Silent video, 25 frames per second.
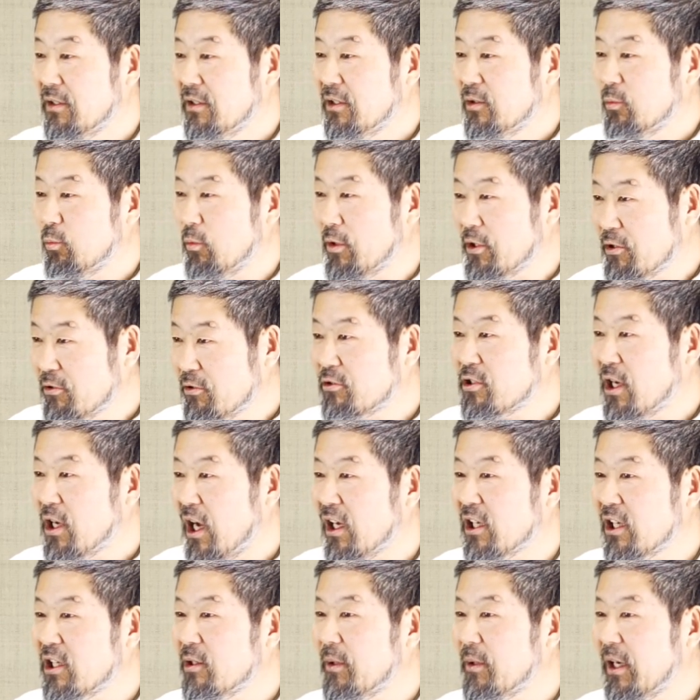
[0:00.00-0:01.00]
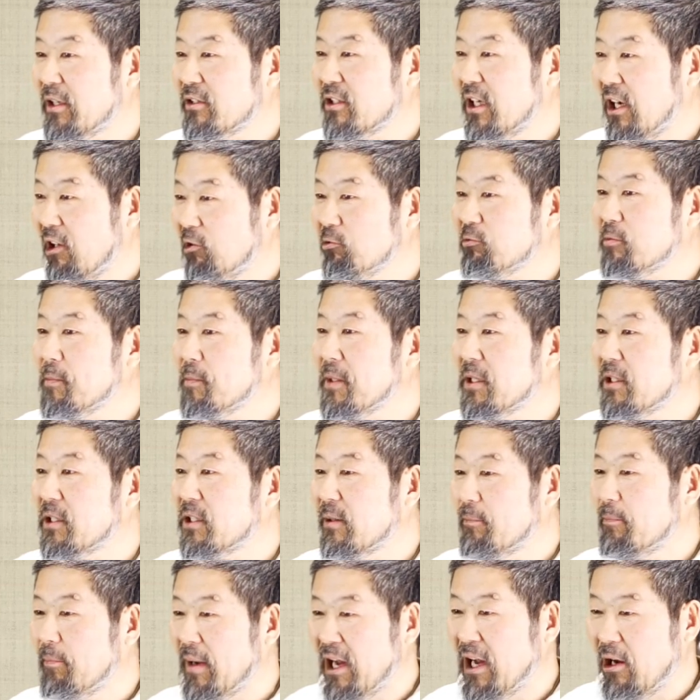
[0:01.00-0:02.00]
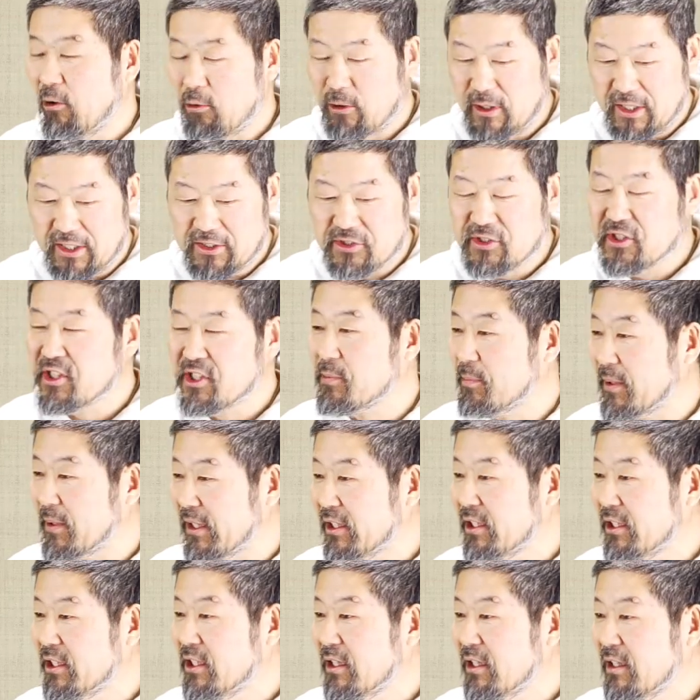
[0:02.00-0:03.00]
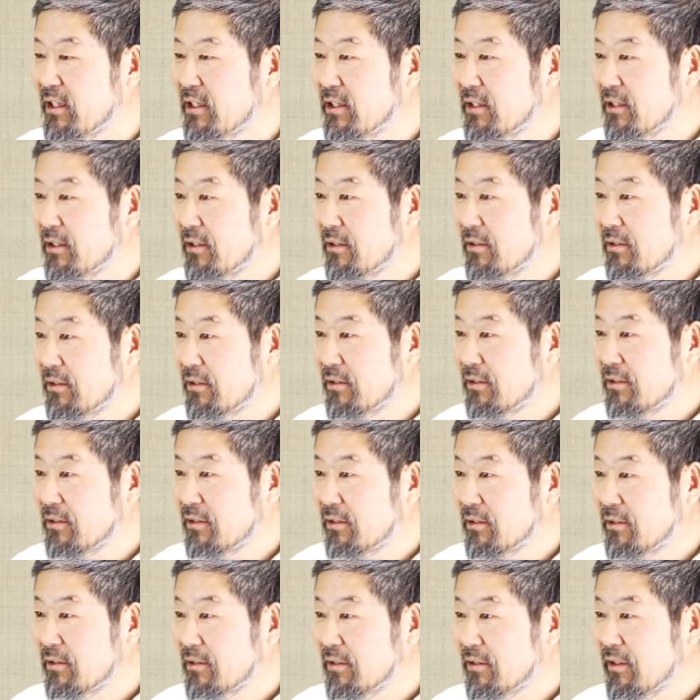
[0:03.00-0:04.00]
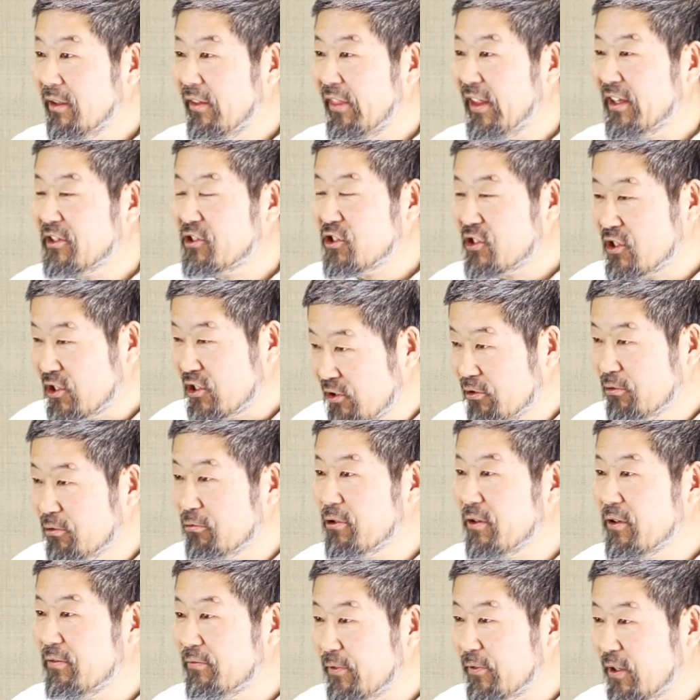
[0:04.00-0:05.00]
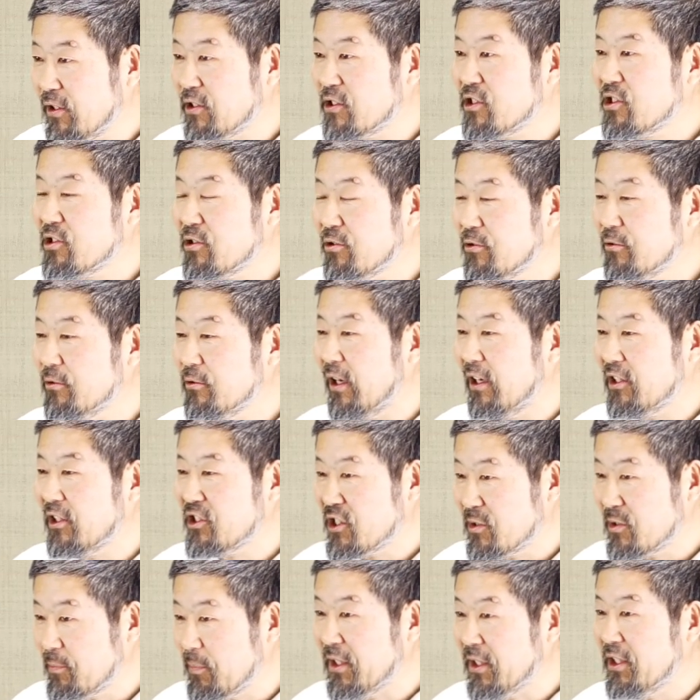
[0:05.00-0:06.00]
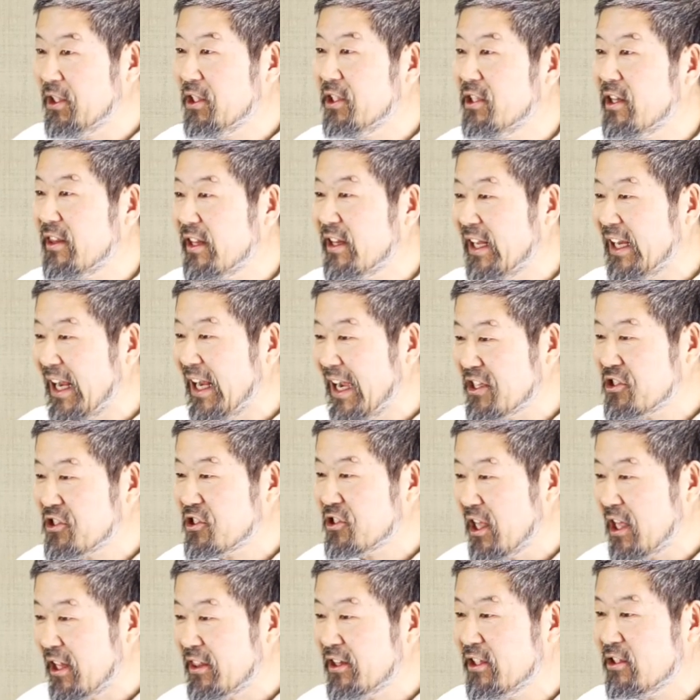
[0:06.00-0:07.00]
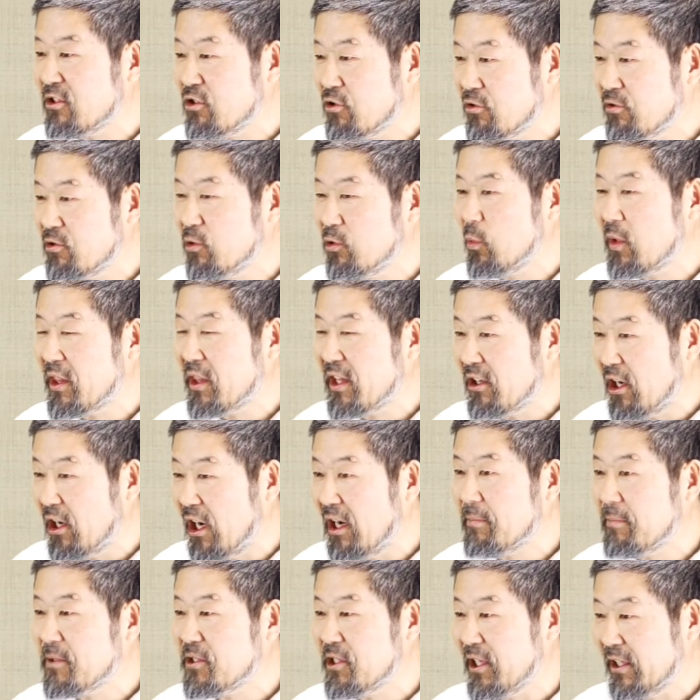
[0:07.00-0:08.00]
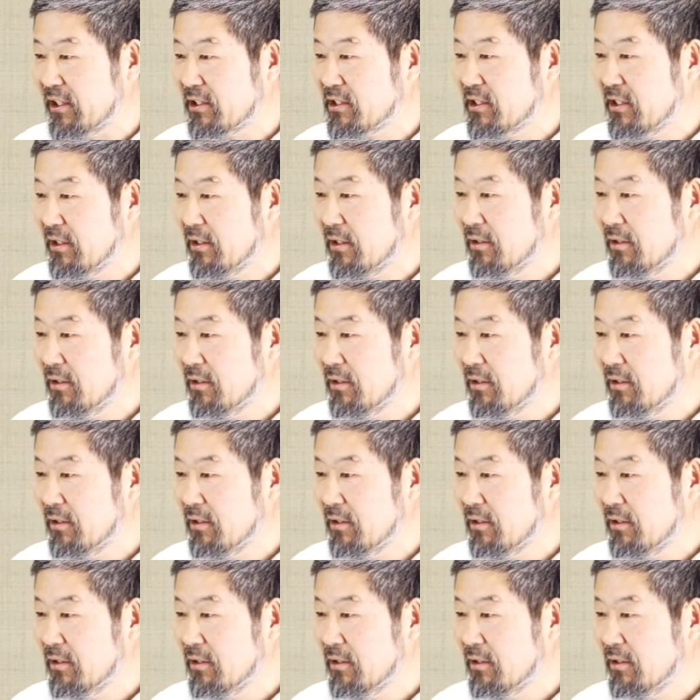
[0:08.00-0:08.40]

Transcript: When you talk about ultimately power is a speed, that still refers to a speed that has nothing to do with the object.